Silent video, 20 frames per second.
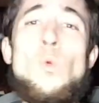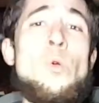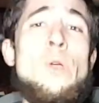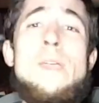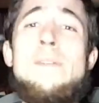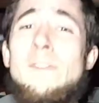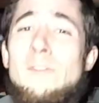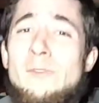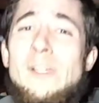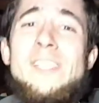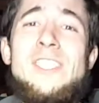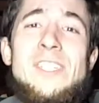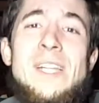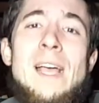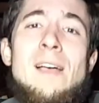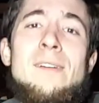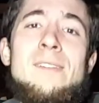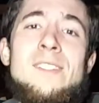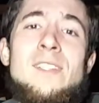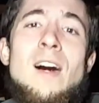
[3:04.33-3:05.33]
even reaching
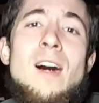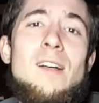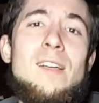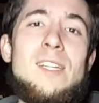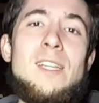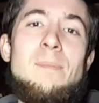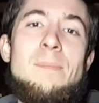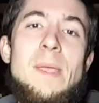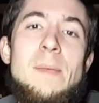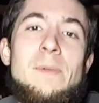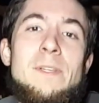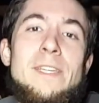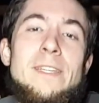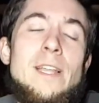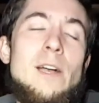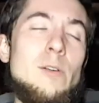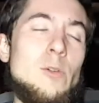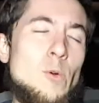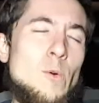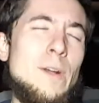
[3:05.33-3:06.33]
out and talking to people,
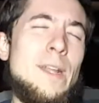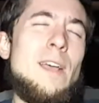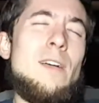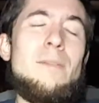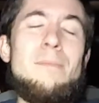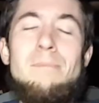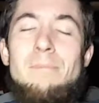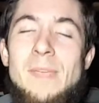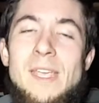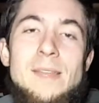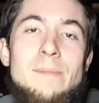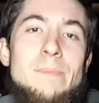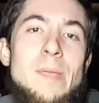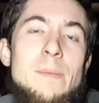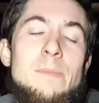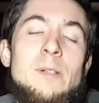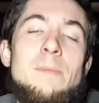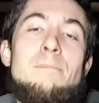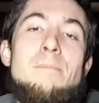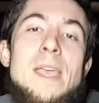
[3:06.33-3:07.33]
going out and meeting
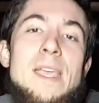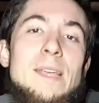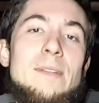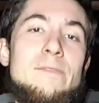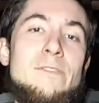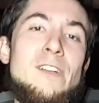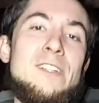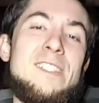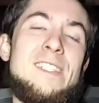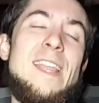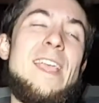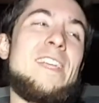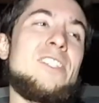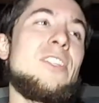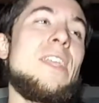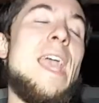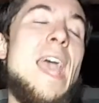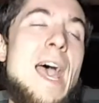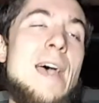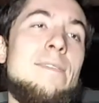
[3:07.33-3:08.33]
people and making friends and
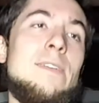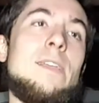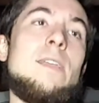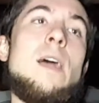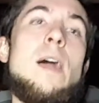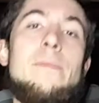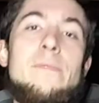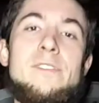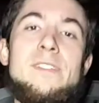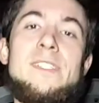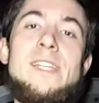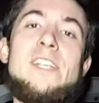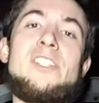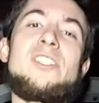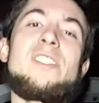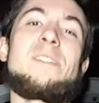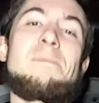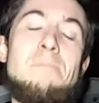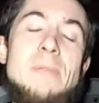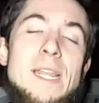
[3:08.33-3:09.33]
actually having
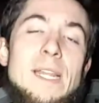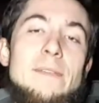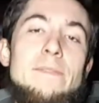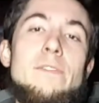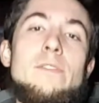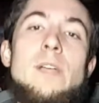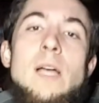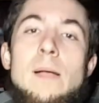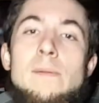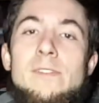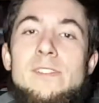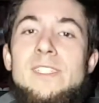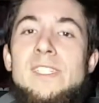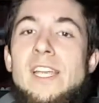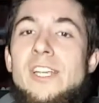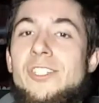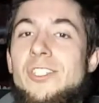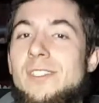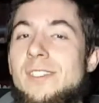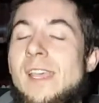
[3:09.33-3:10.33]
conversations, meaningful
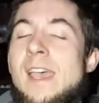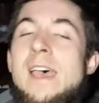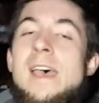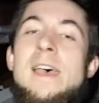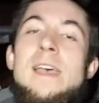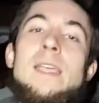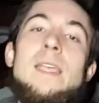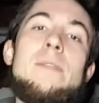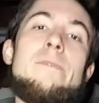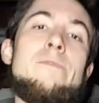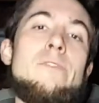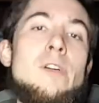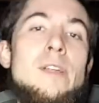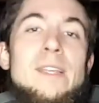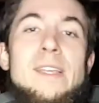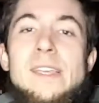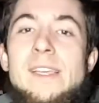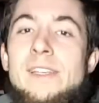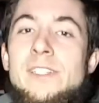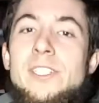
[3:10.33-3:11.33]
conversations,
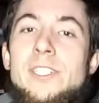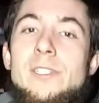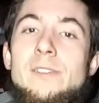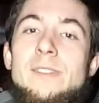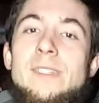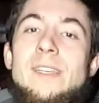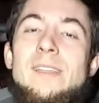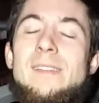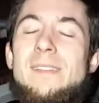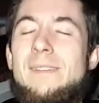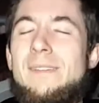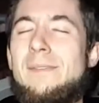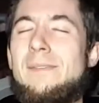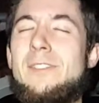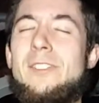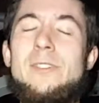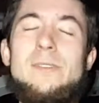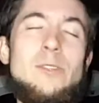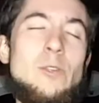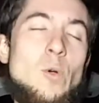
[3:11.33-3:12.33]
confronting issues,
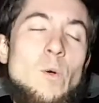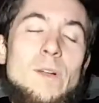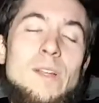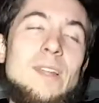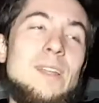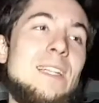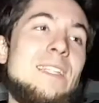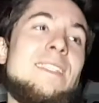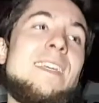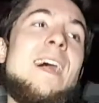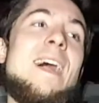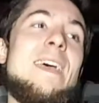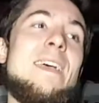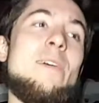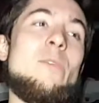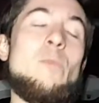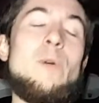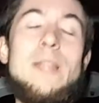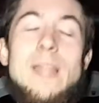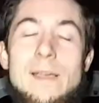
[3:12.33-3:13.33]
going on a
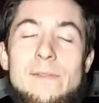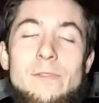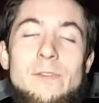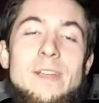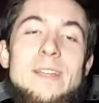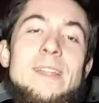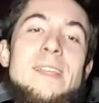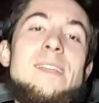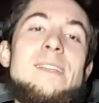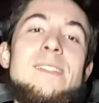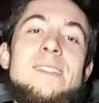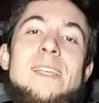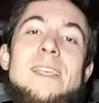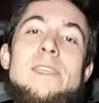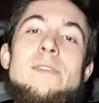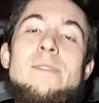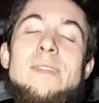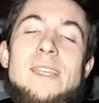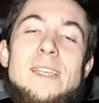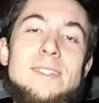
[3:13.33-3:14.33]
diet, whatever it is
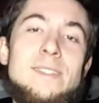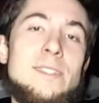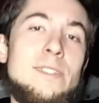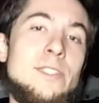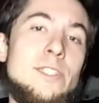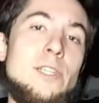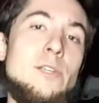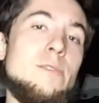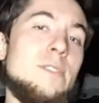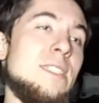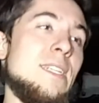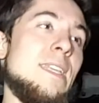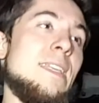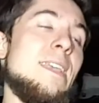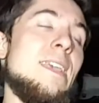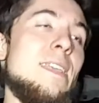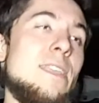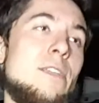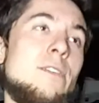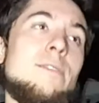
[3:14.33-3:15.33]
that you need to do to
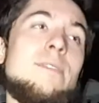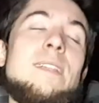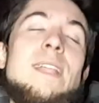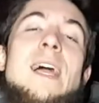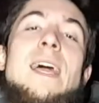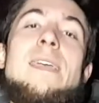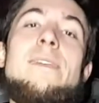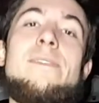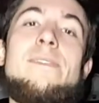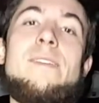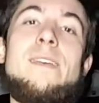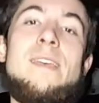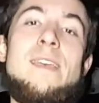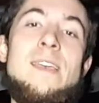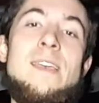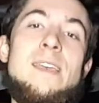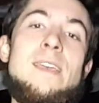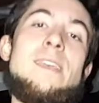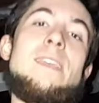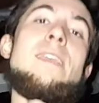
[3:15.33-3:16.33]
get your life
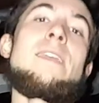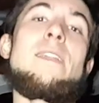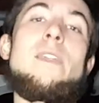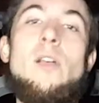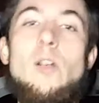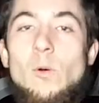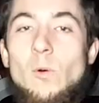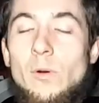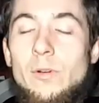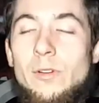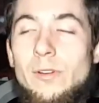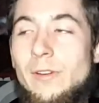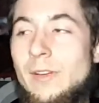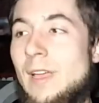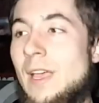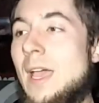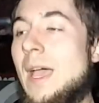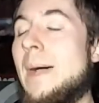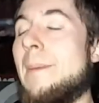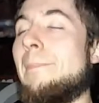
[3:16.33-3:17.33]
in order.
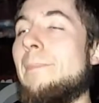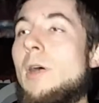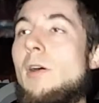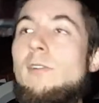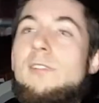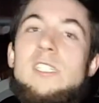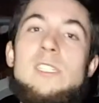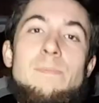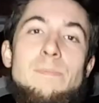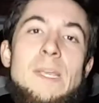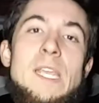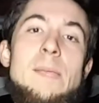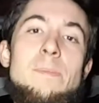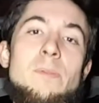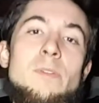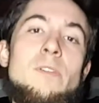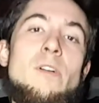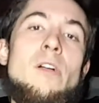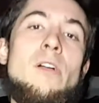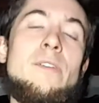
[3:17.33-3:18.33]
Most
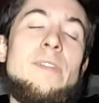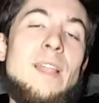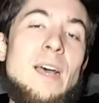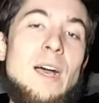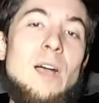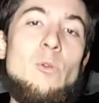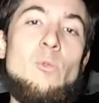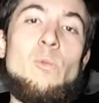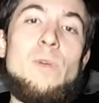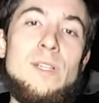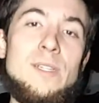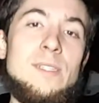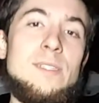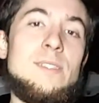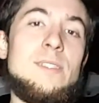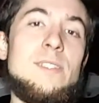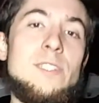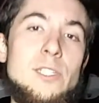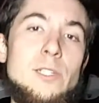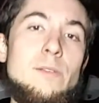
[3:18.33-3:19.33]
people are not willing
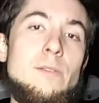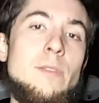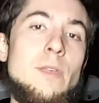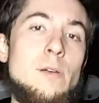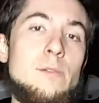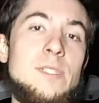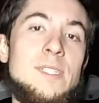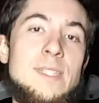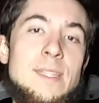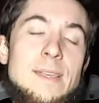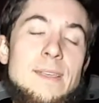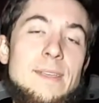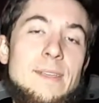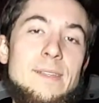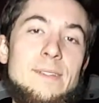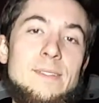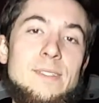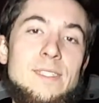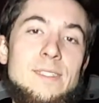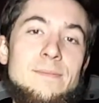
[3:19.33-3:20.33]
to do those
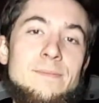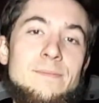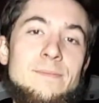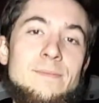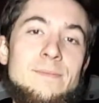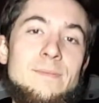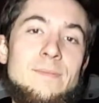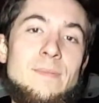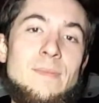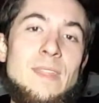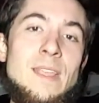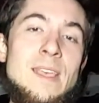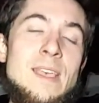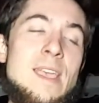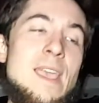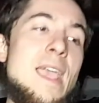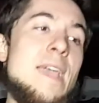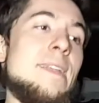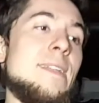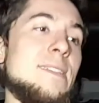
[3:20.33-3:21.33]
things.
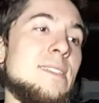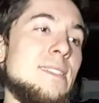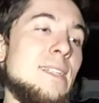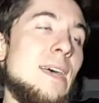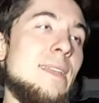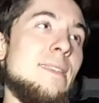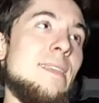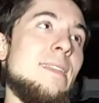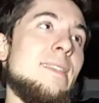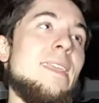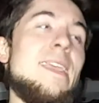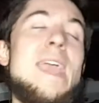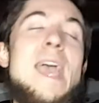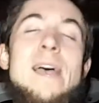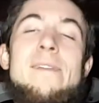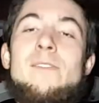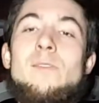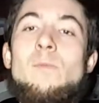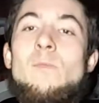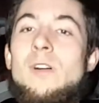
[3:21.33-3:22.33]
And it's not that they
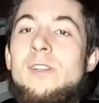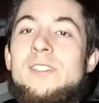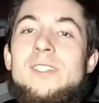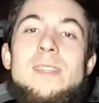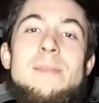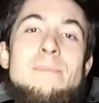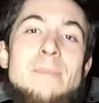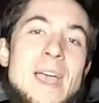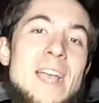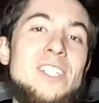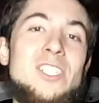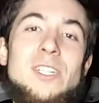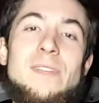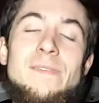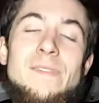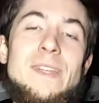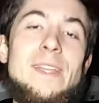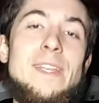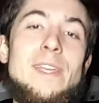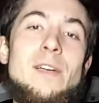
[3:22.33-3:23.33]
haven't watched the magic
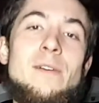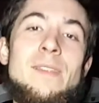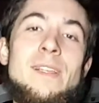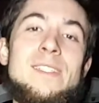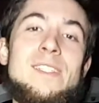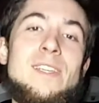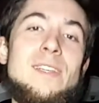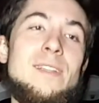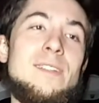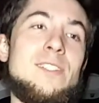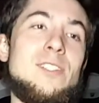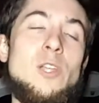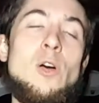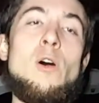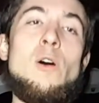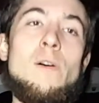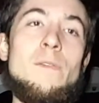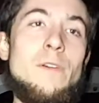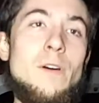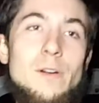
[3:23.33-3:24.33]
video that's going to
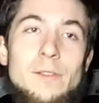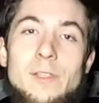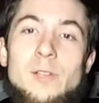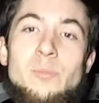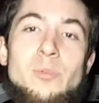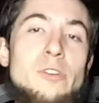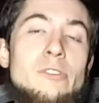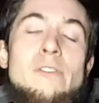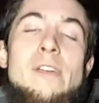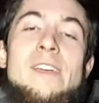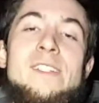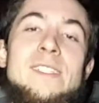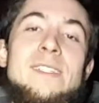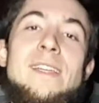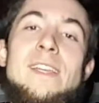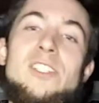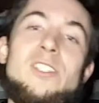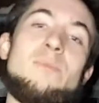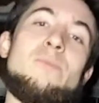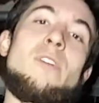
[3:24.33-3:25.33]
solve all their
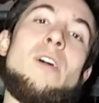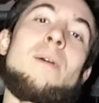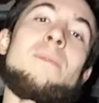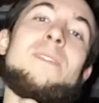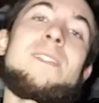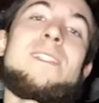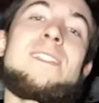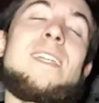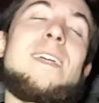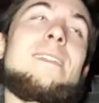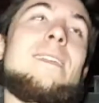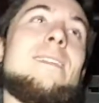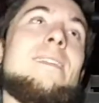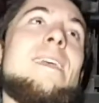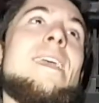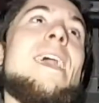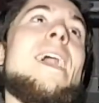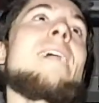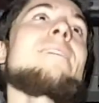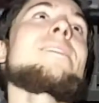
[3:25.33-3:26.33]
procrastination problems. It's not that
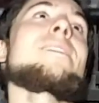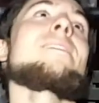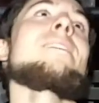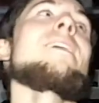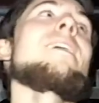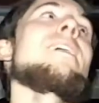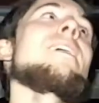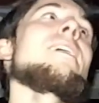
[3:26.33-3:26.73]
they haven't,